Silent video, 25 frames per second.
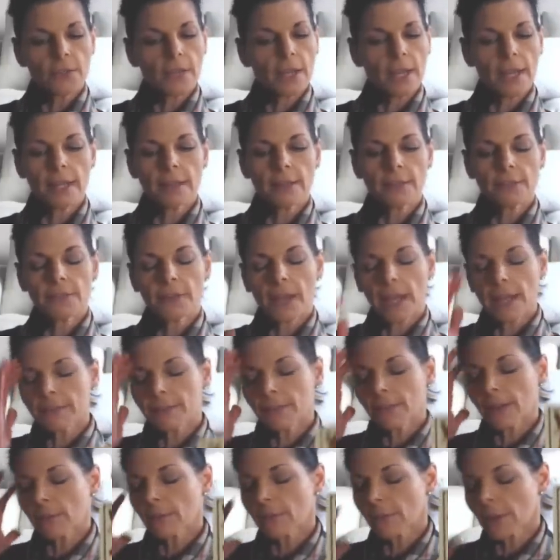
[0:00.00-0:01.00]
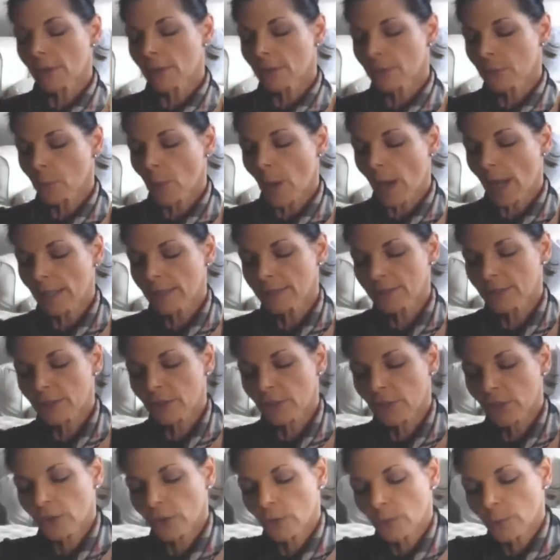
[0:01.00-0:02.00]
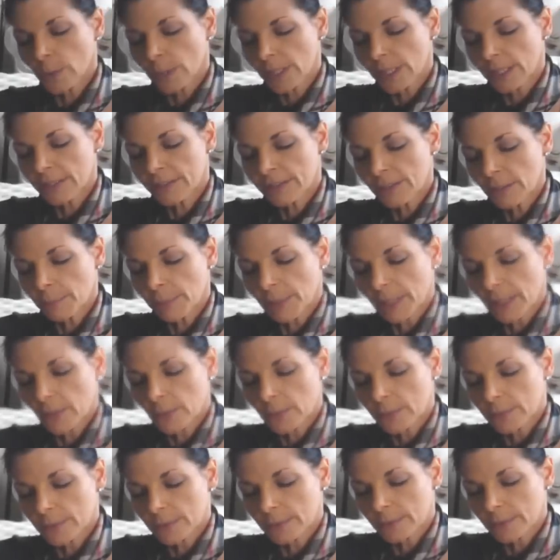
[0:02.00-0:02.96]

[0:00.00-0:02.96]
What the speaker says: And the Five of Wands, too, is about,